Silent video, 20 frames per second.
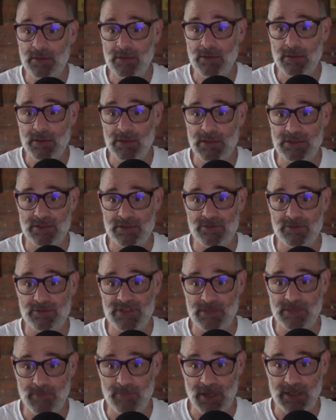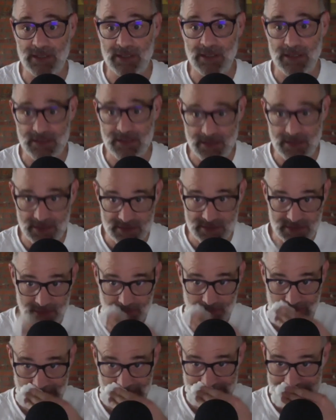is losing money and is
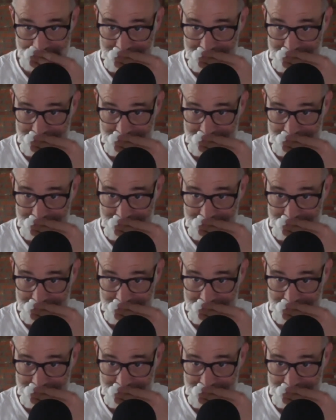impacted.